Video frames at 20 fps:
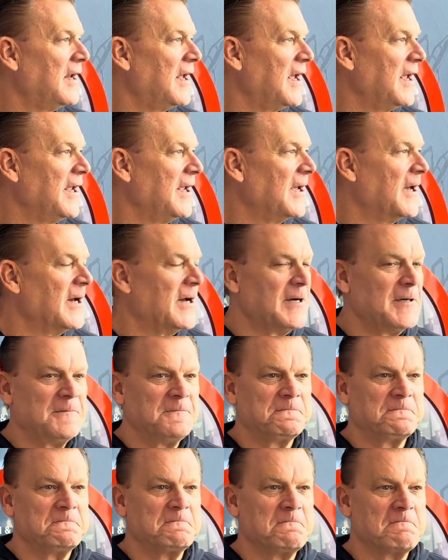
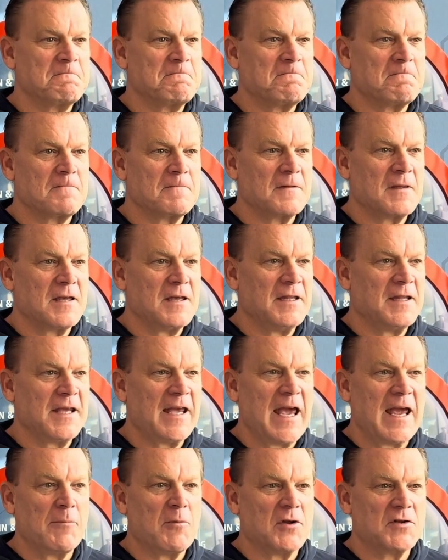the
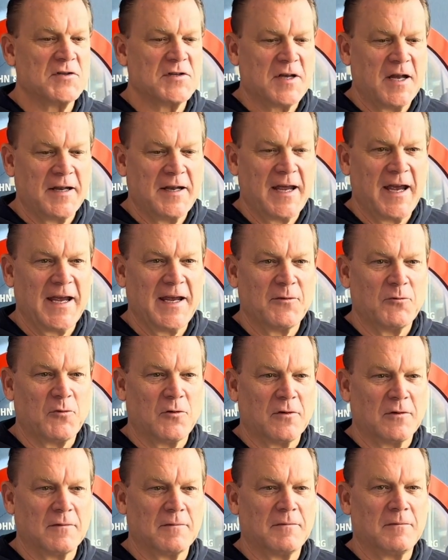game on Sunday, and
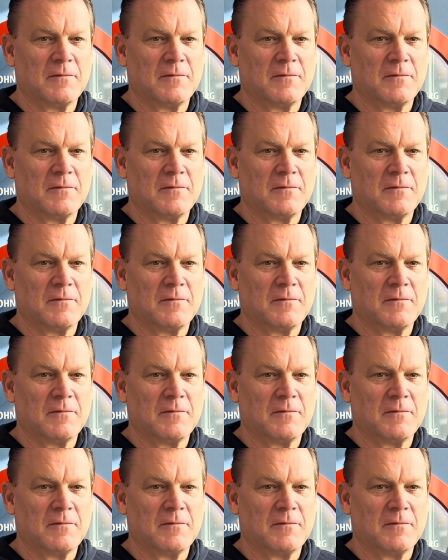we'll.